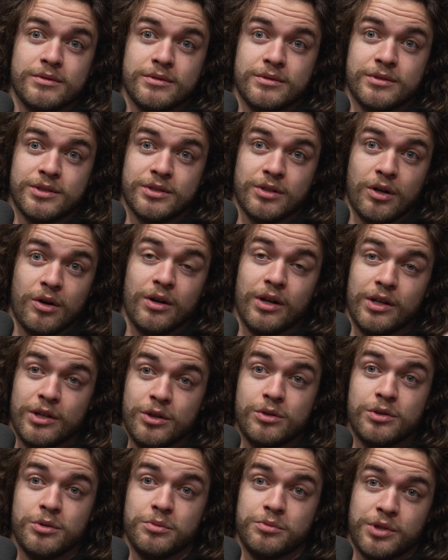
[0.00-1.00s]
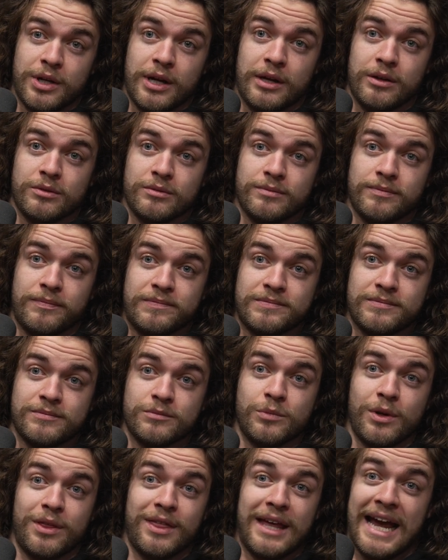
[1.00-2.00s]
start a YouTube channel
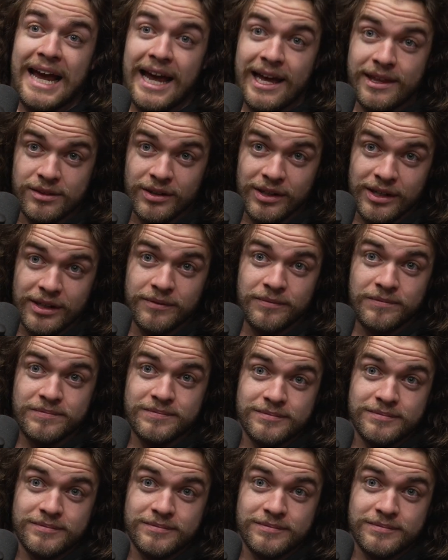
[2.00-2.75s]
with Adley,